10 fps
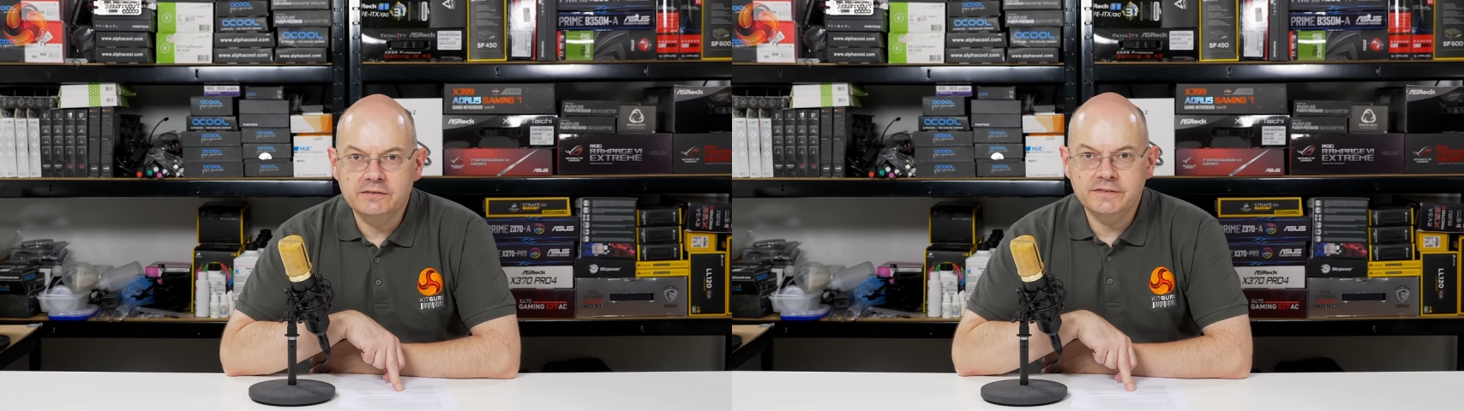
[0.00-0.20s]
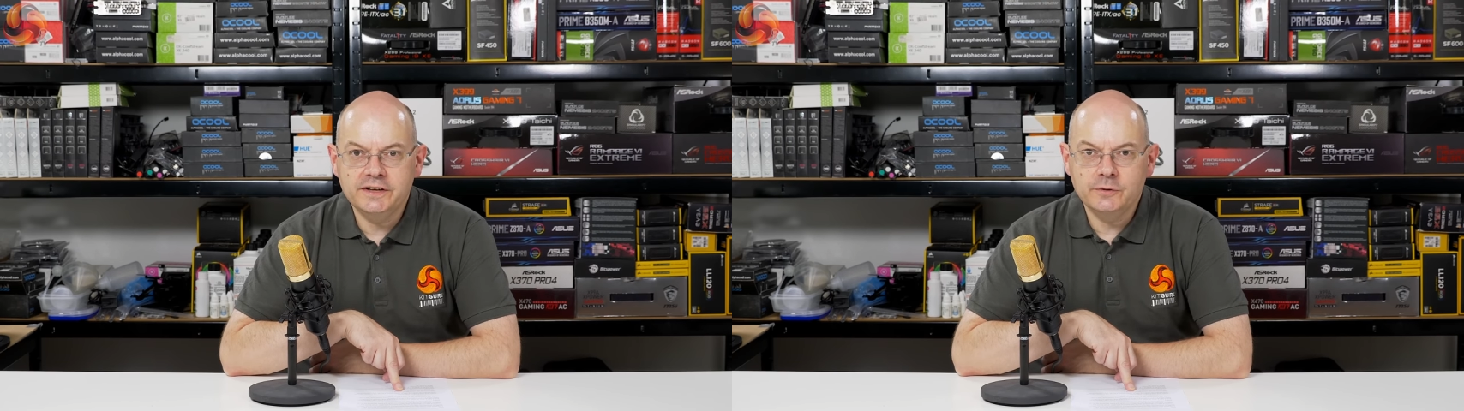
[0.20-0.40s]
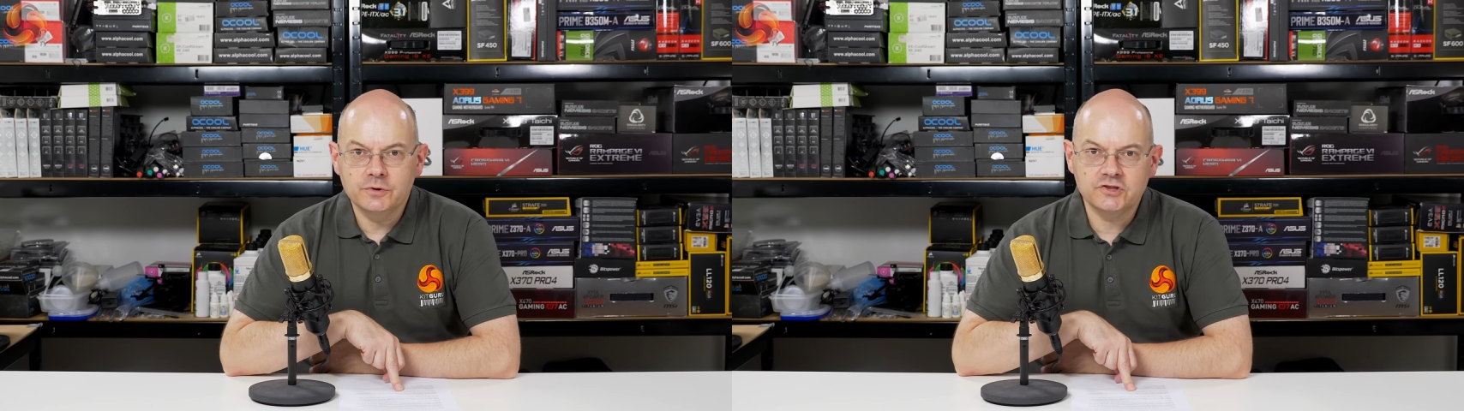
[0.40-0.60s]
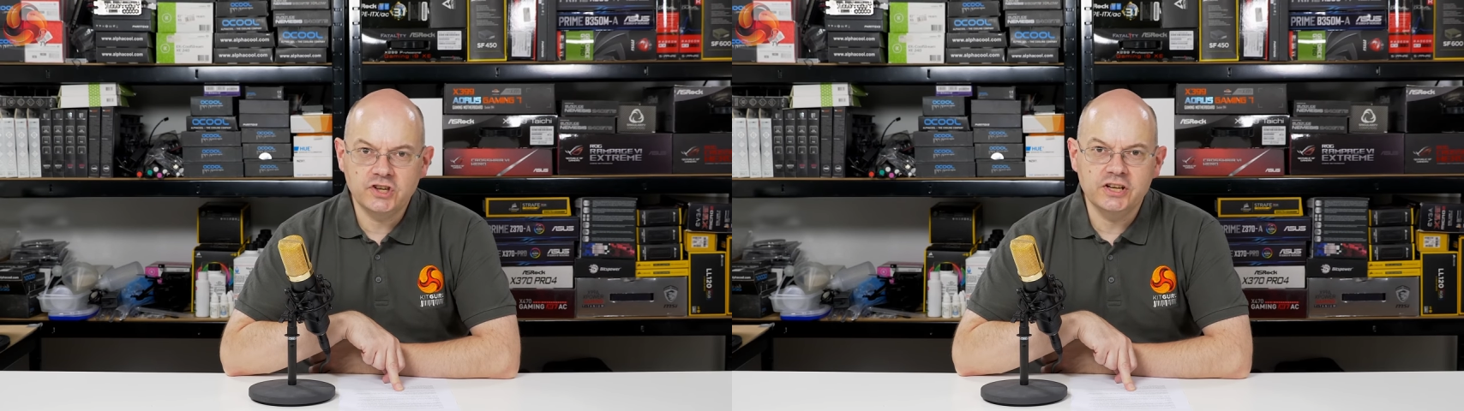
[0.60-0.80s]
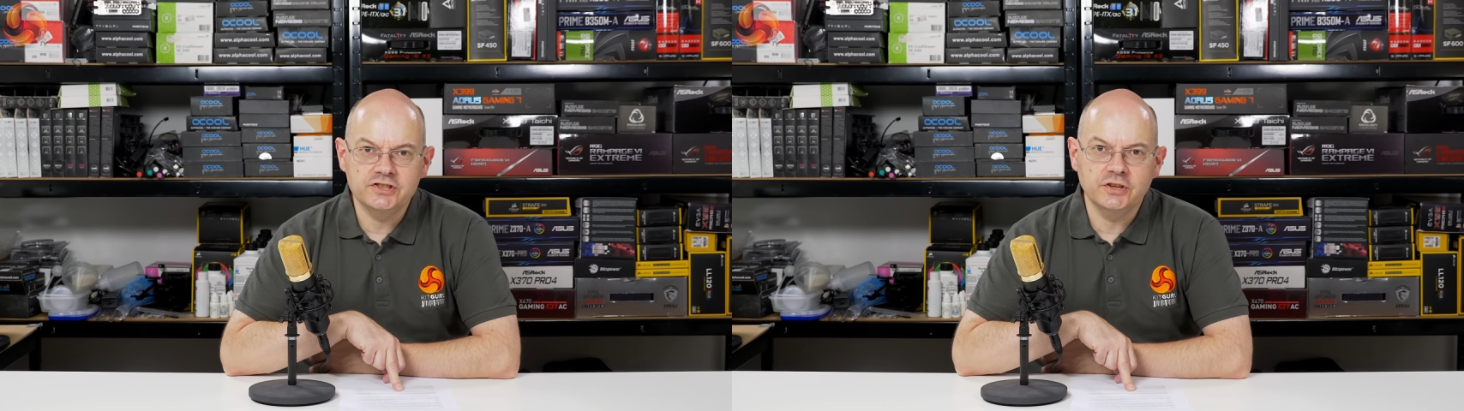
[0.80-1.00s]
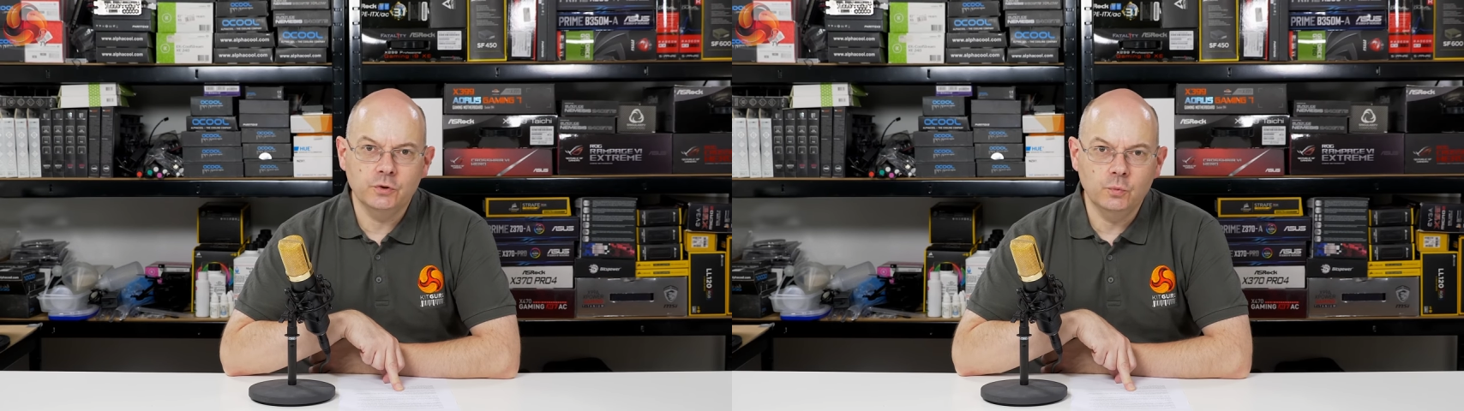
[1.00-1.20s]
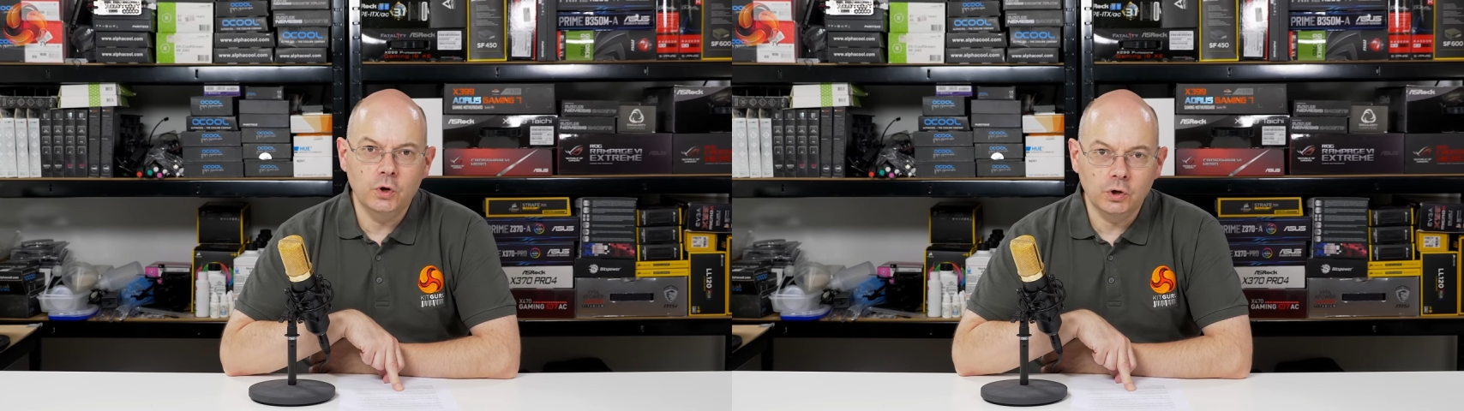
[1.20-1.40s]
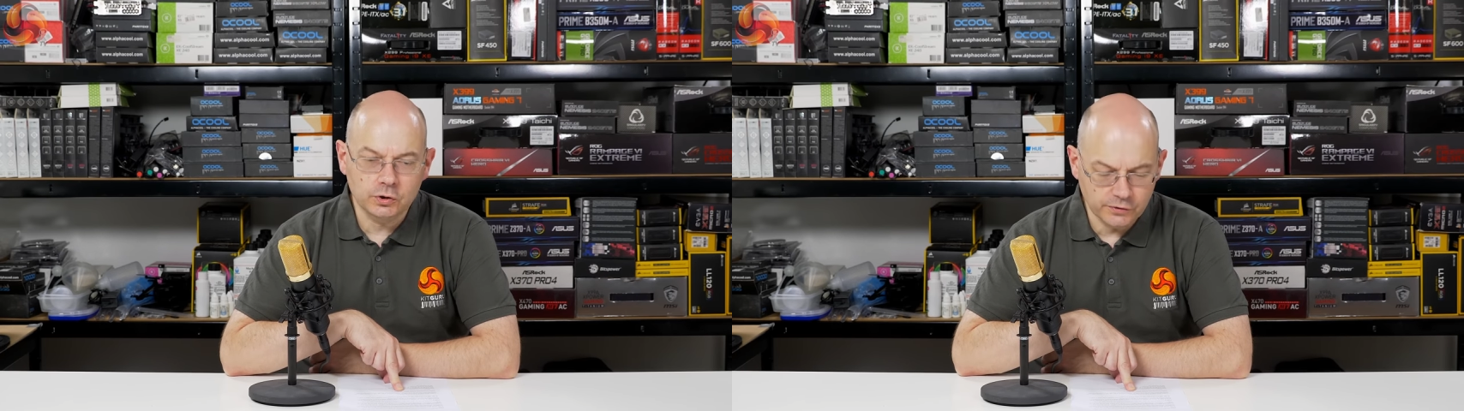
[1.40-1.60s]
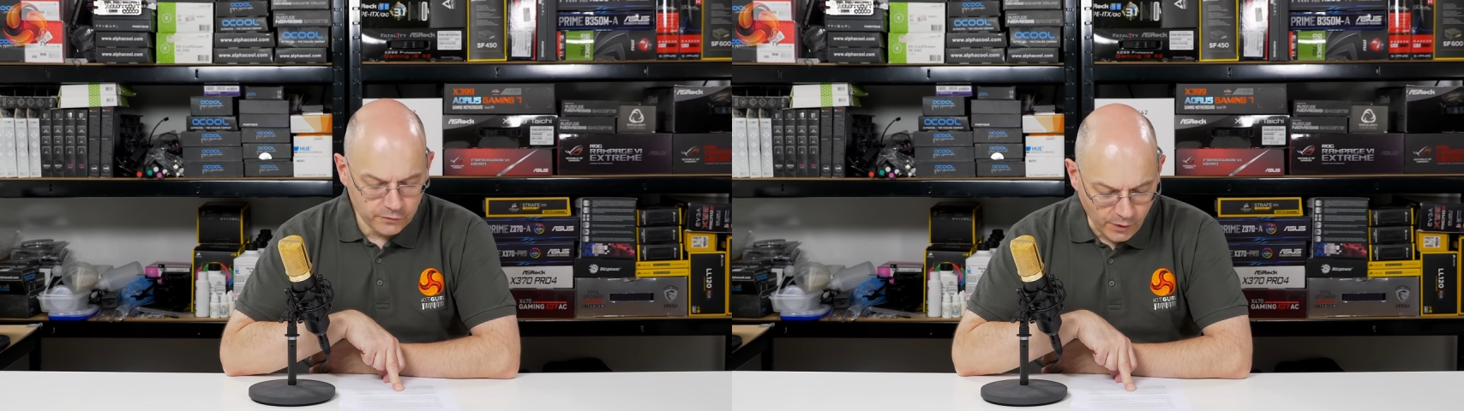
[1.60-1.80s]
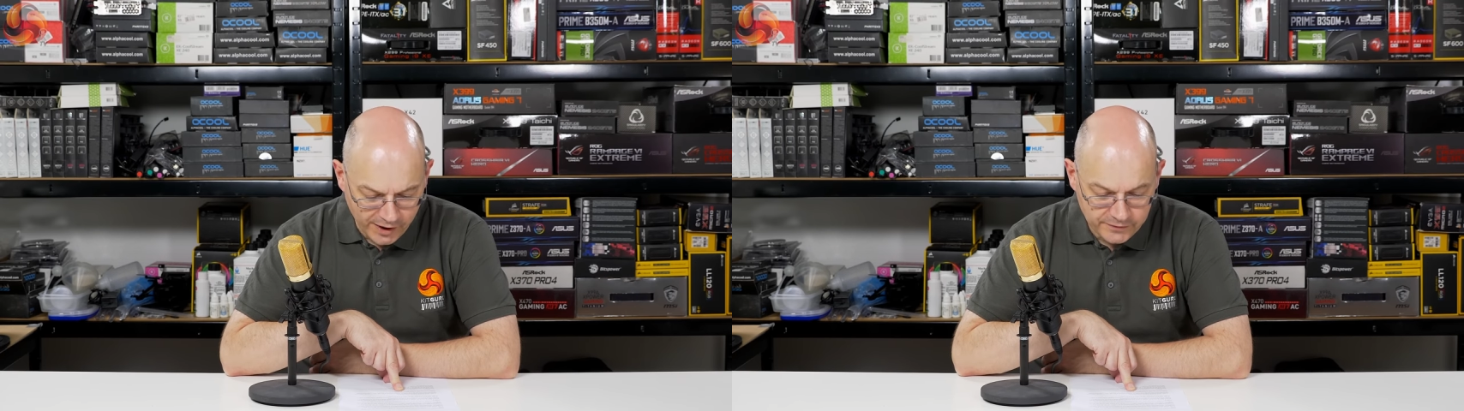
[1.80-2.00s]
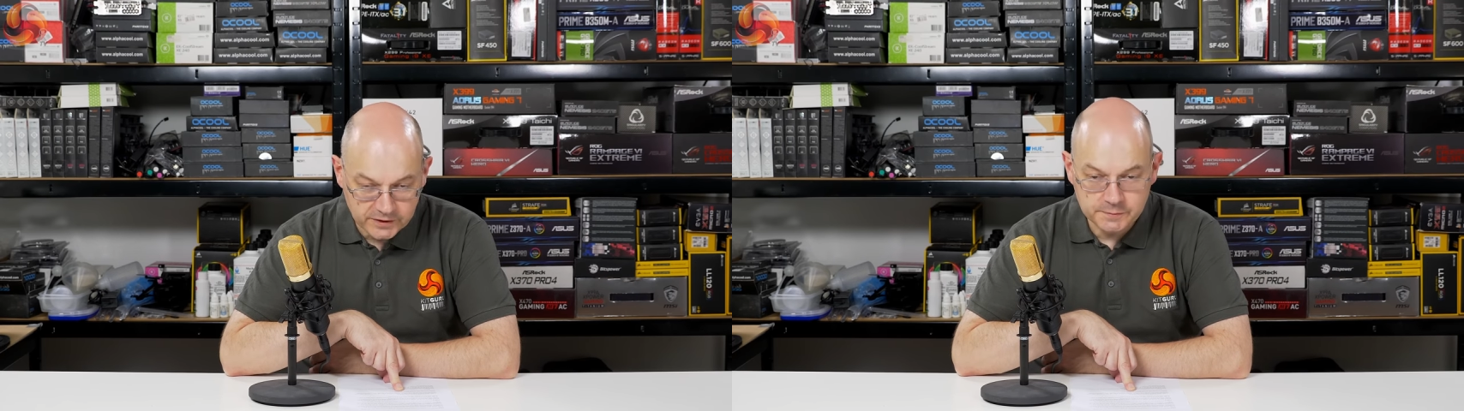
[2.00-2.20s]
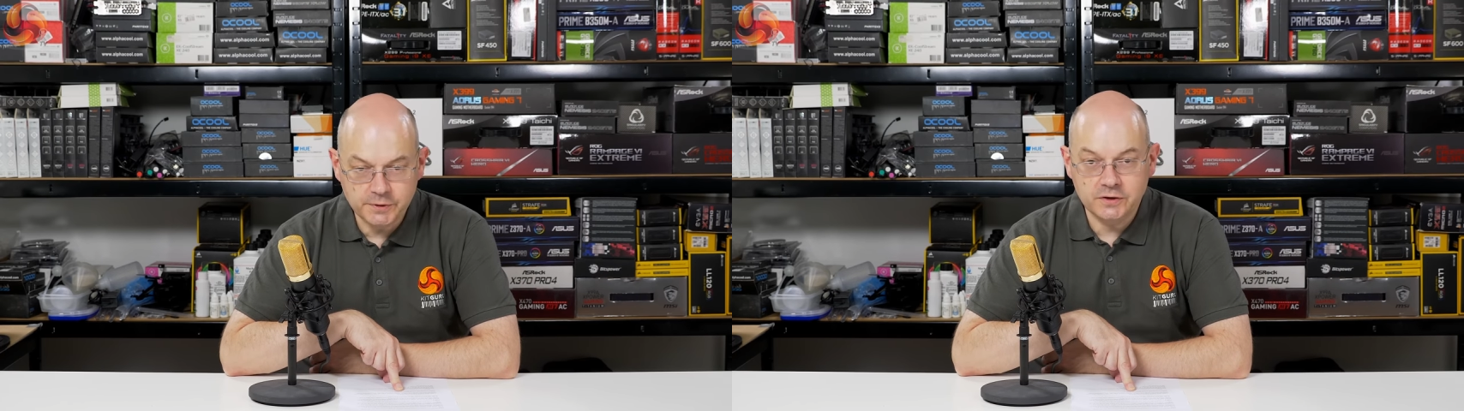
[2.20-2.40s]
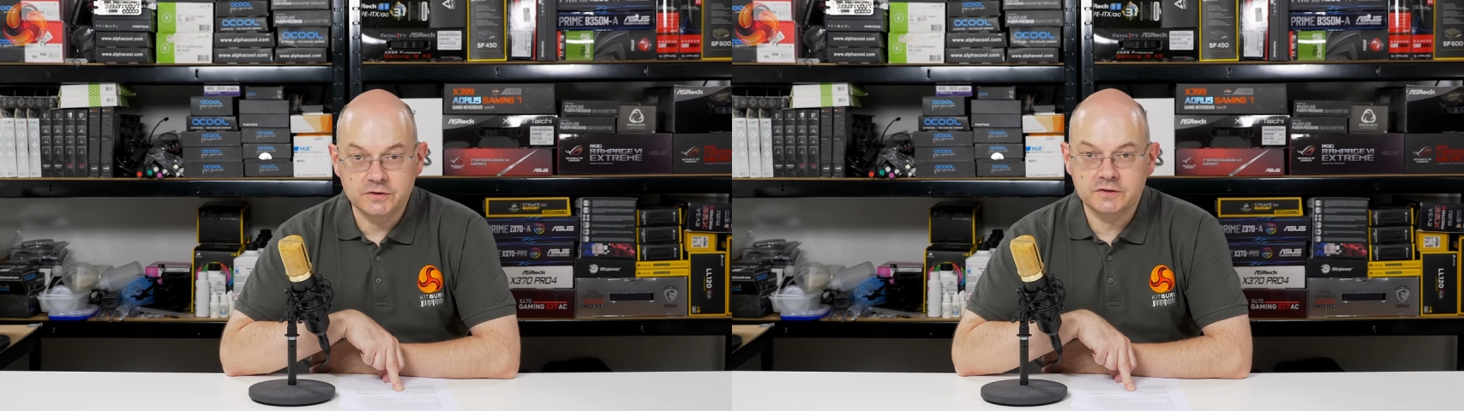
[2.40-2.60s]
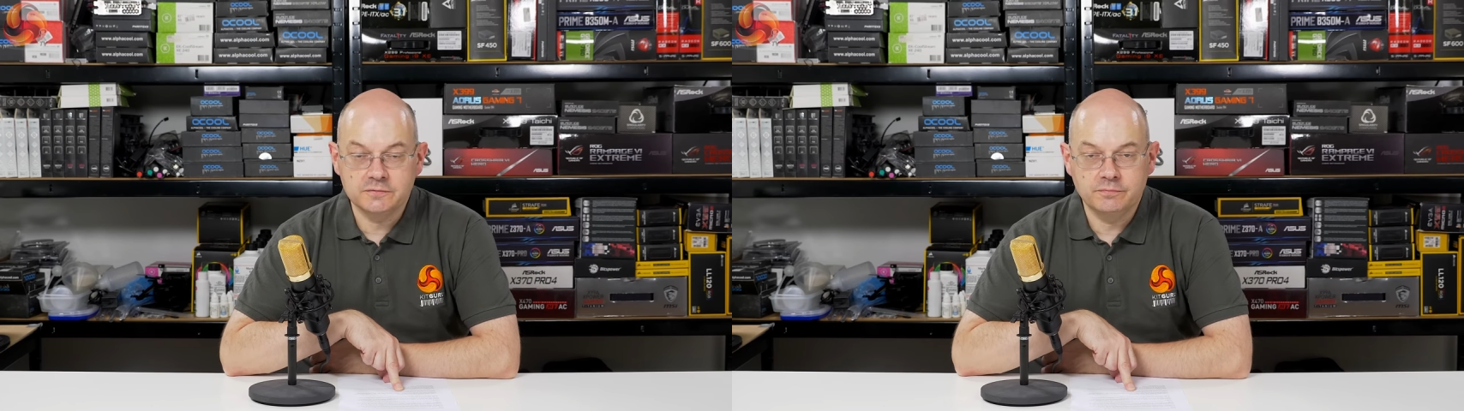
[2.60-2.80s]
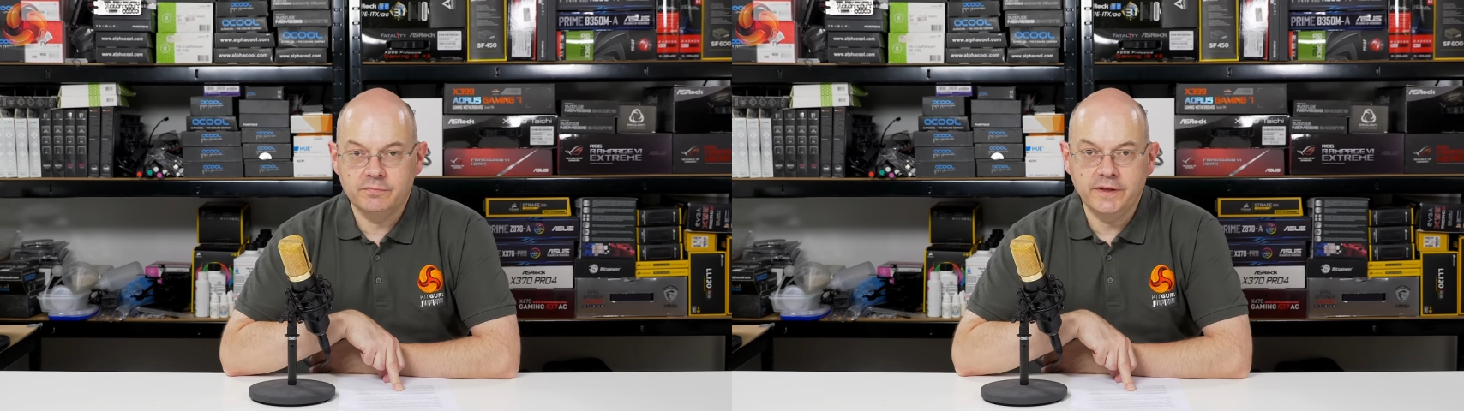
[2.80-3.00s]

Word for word: NVIDIA was changing the world of graphics because